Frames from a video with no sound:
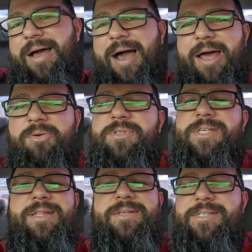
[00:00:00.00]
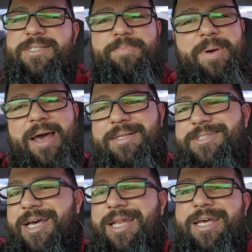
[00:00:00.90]
I don't see this as a bad
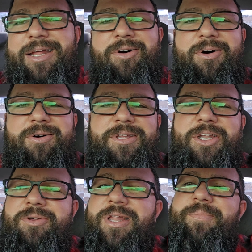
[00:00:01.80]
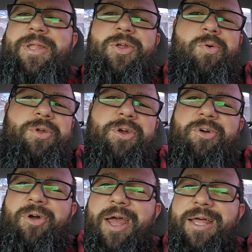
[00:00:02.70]
signing at all. Let me know your
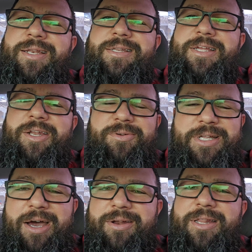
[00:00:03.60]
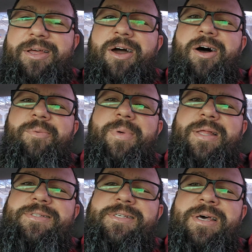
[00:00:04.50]
grade, down in the
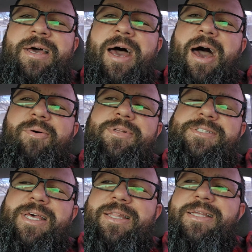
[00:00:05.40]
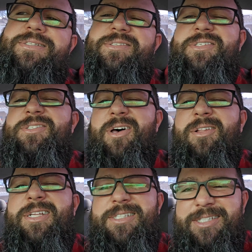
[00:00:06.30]
comments. I would say this is a
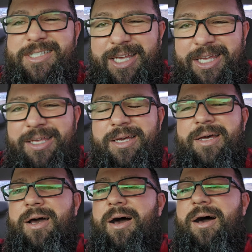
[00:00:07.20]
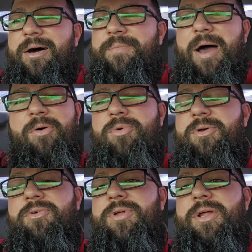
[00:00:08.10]
solid C. I
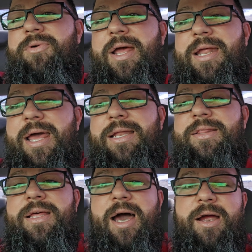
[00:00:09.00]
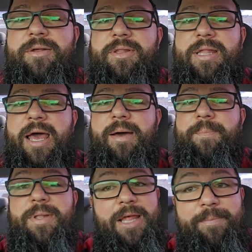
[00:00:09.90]
wouldn't really rate it anything higher than that,
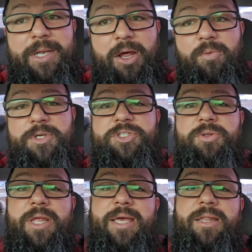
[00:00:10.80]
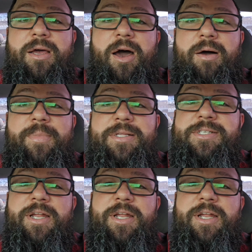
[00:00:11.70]
but let me know what you think in the comments.